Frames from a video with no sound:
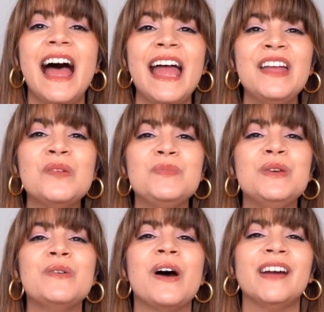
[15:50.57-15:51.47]
I hope
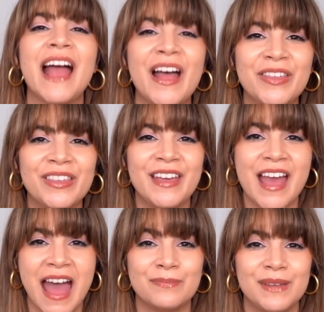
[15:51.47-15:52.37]
you are healthy,
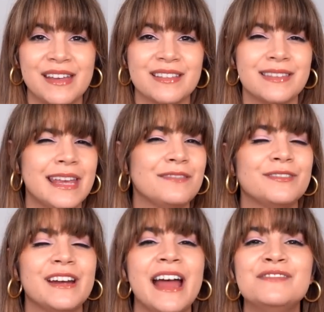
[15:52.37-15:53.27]
happy, and safe
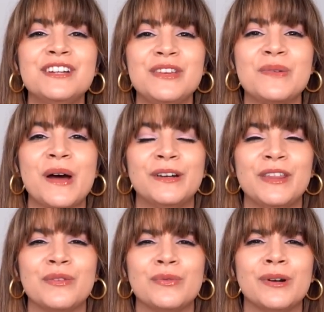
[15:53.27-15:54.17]
wherever you are
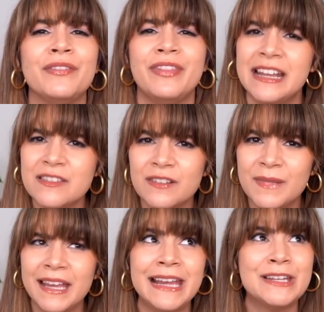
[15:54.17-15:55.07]
in the world. Thanks for
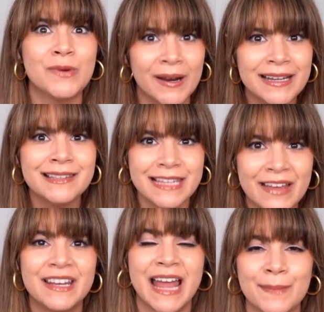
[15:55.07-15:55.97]
making
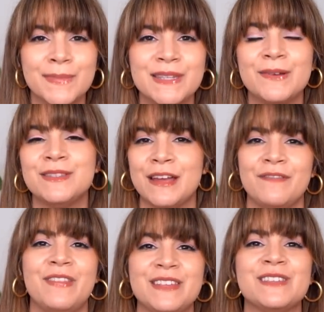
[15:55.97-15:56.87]
27 episodes
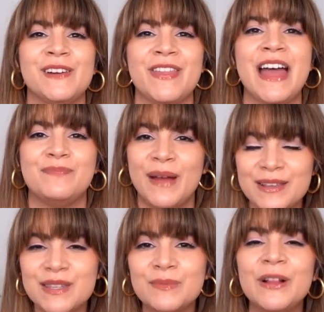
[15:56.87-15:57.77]
of This or That
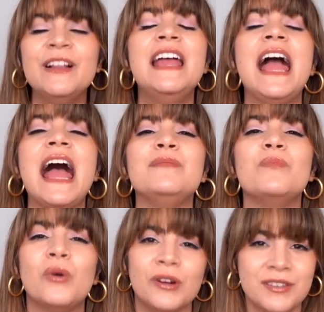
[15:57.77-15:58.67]
possible and
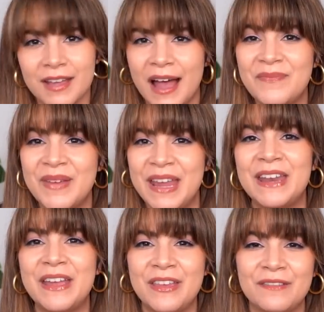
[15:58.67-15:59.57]
more to come
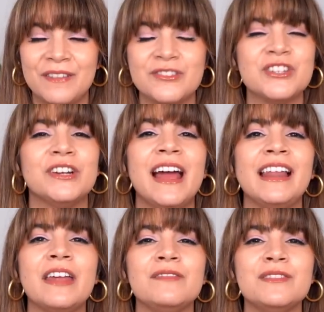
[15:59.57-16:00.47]
in the future. I
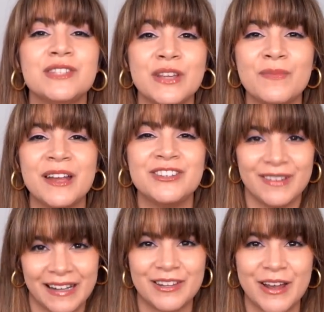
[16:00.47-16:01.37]
love you so much, and I'll